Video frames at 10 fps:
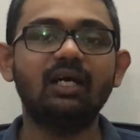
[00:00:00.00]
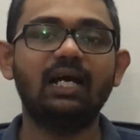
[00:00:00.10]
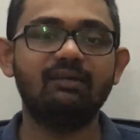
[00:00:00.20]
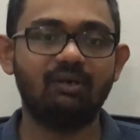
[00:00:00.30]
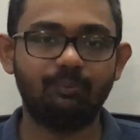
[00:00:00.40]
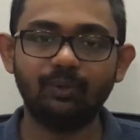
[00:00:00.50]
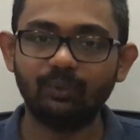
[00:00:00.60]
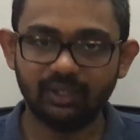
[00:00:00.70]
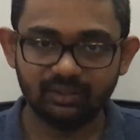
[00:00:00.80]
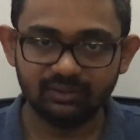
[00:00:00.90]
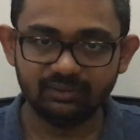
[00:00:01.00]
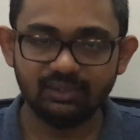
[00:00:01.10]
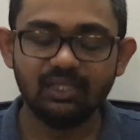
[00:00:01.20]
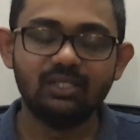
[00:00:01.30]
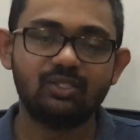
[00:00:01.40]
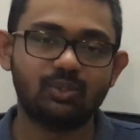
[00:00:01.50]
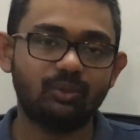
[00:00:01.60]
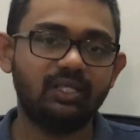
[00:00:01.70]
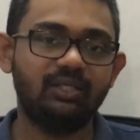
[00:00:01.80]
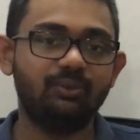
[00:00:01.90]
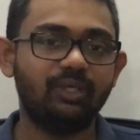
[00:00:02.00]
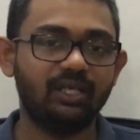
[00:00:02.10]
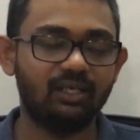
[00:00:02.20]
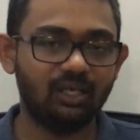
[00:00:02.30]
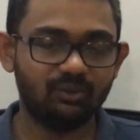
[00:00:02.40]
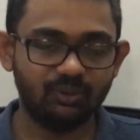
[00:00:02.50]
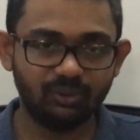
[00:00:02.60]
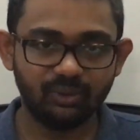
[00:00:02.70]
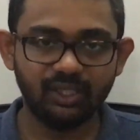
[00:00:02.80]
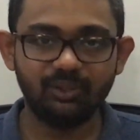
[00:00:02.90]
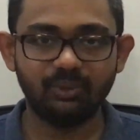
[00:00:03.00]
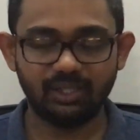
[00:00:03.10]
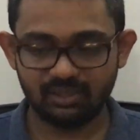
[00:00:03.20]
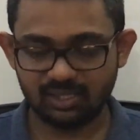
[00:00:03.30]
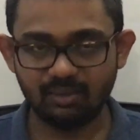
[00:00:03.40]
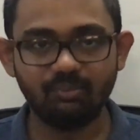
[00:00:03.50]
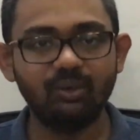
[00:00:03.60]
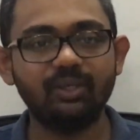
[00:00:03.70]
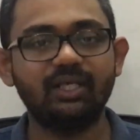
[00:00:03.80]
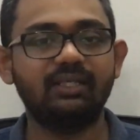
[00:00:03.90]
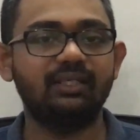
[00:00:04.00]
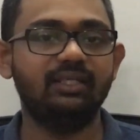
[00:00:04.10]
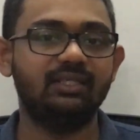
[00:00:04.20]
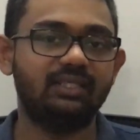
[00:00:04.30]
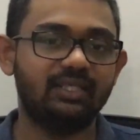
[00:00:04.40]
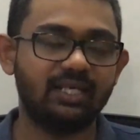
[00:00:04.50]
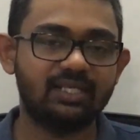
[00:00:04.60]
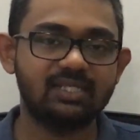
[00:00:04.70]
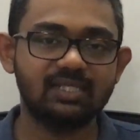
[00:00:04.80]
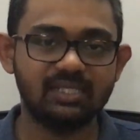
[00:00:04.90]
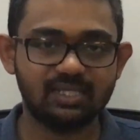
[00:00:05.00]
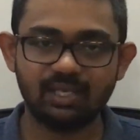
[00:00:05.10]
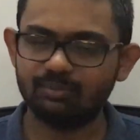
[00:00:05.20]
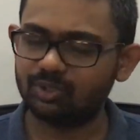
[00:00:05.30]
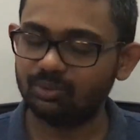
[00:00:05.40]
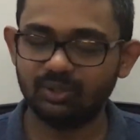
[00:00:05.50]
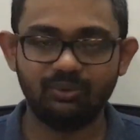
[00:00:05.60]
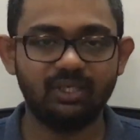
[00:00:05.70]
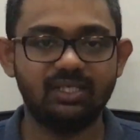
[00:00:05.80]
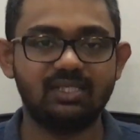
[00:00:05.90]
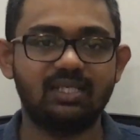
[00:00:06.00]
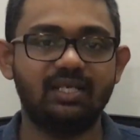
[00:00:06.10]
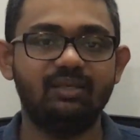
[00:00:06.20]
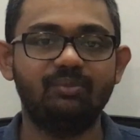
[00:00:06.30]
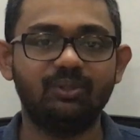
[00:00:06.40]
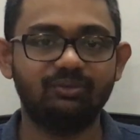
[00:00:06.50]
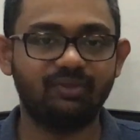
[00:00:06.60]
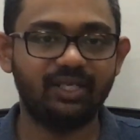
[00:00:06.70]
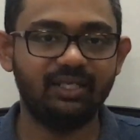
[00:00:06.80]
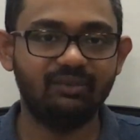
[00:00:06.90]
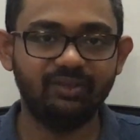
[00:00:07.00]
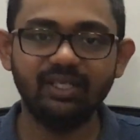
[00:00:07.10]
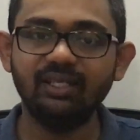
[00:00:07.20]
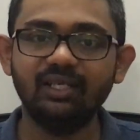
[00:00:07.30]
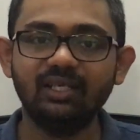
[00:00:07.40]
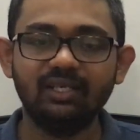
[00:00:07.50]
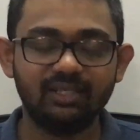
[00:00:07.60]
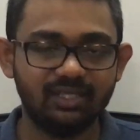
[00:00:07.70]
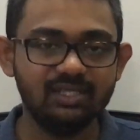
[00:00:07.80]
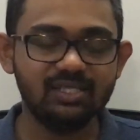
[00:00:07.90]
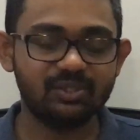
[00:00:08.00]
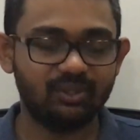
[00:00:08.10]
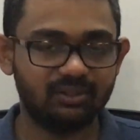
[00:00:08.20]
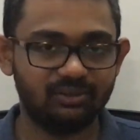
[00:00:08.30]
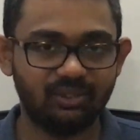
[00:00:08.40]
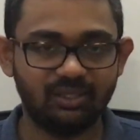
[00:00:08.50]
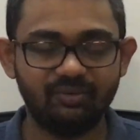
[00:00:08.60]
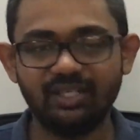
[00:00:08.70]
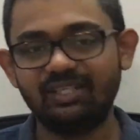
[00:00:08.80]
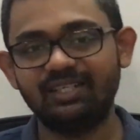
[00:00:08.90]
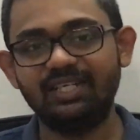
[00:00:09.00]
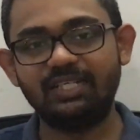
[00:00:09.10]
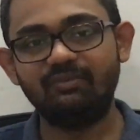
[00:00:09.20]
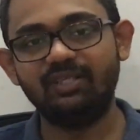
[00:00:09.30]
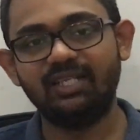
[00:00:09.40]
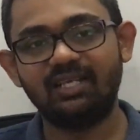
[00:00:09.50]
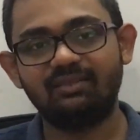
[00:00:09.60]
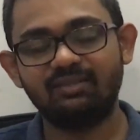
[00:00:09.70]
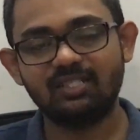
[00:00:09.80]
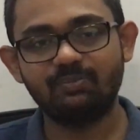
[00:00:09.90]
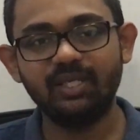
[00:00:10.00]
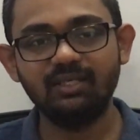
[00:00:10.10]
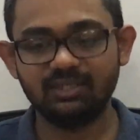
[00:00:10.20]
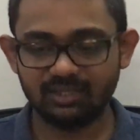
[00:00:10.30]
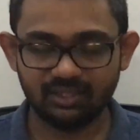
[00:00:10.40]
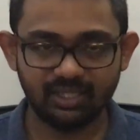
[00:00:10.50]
I have uploaded so that you can download it, you can somehow get internet access. I'm sure you guys are able to find a way. Yes, you all are very creative in that respect.